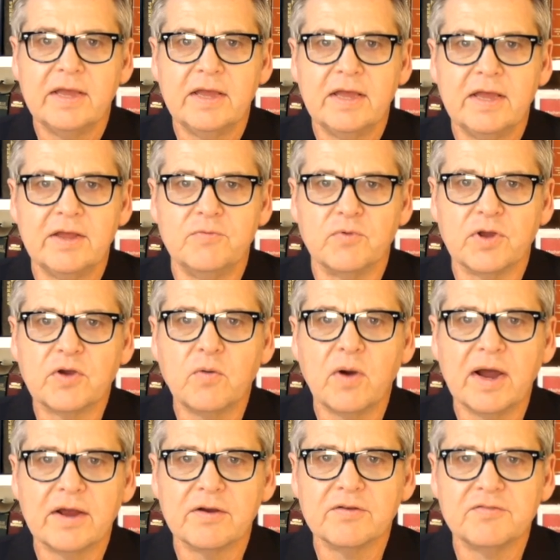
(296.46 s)
It
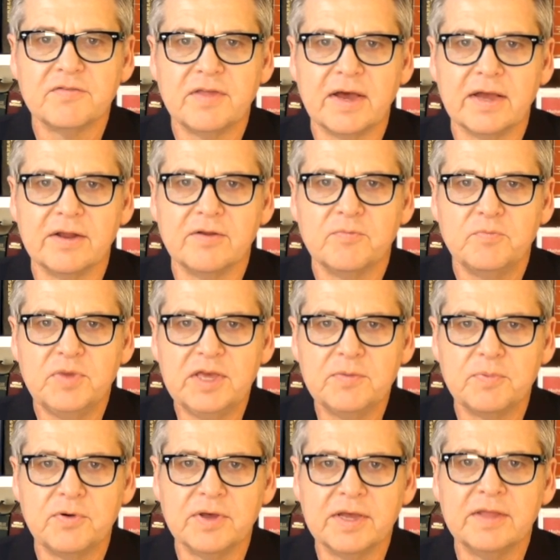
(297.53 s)
requires that
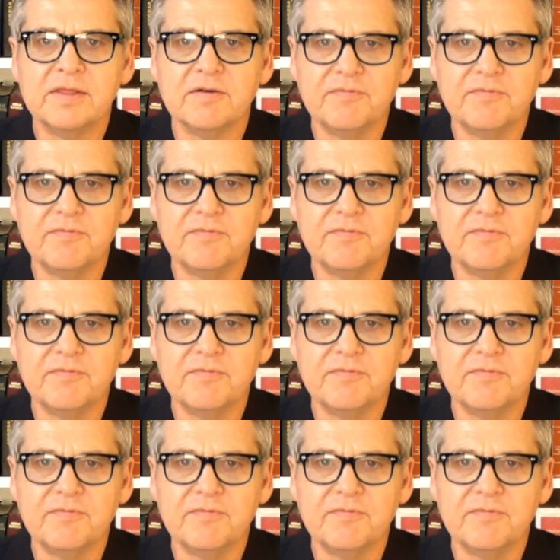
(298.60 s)
people in the